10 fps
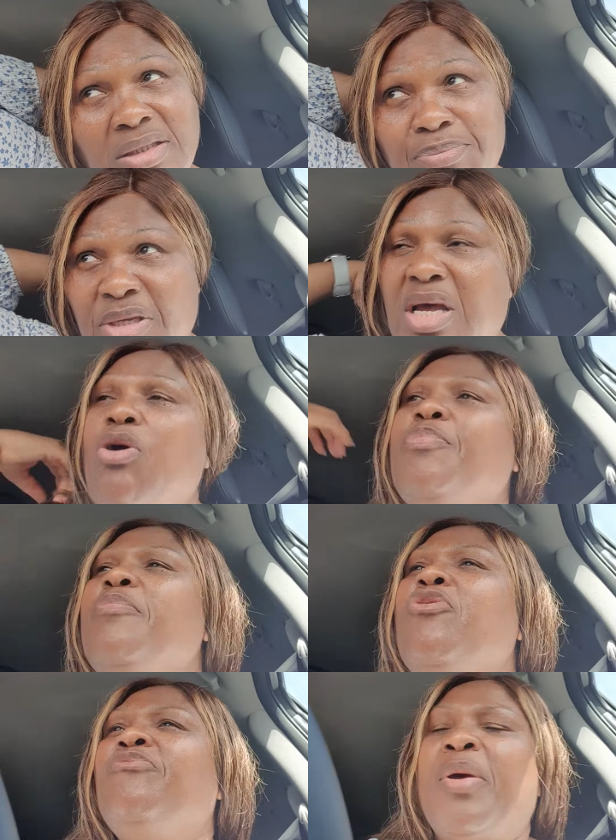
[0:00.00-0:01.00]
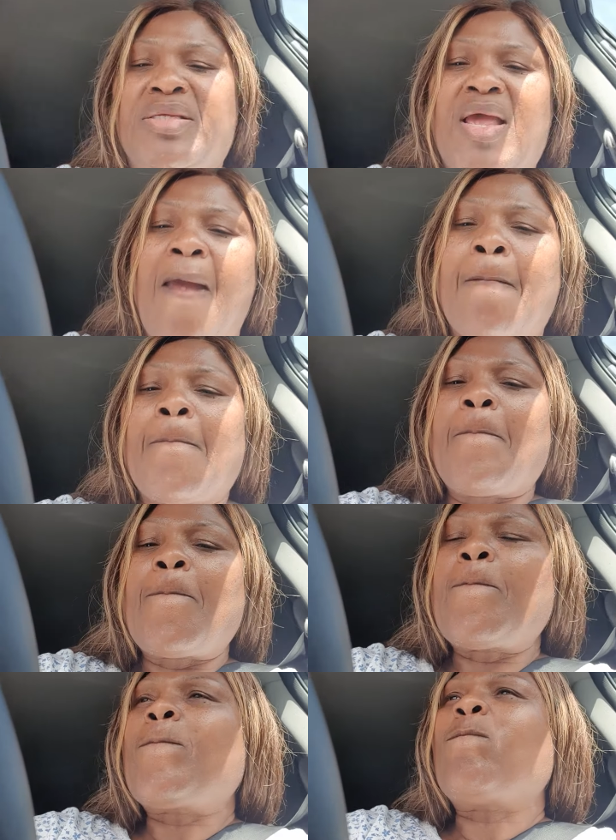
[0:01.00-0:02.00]
Peter Obi movement.
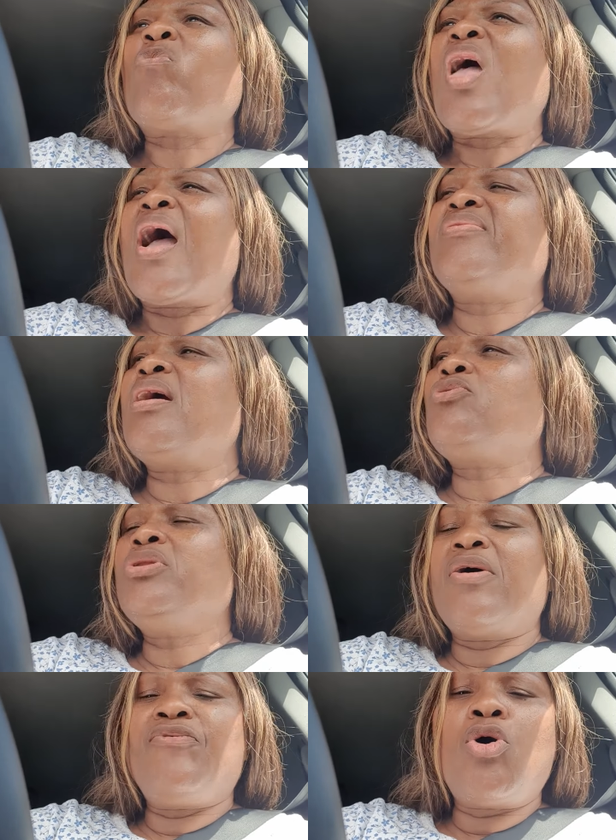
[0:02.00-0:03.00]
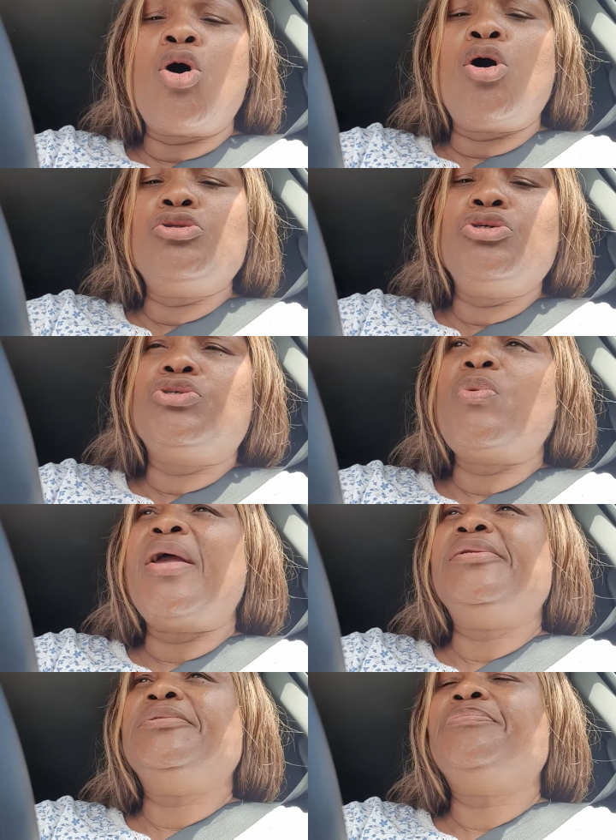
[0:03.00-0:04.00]
I thank una for all those
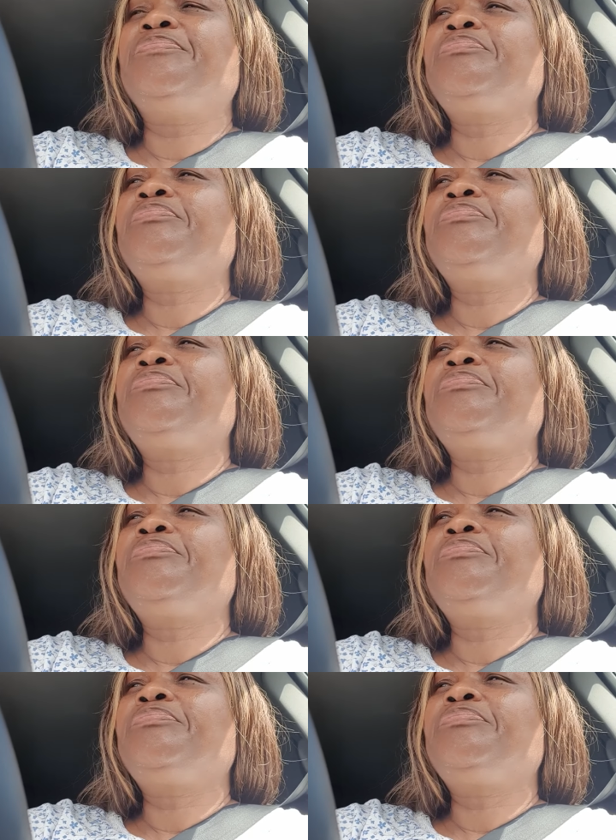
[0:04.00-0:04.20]
when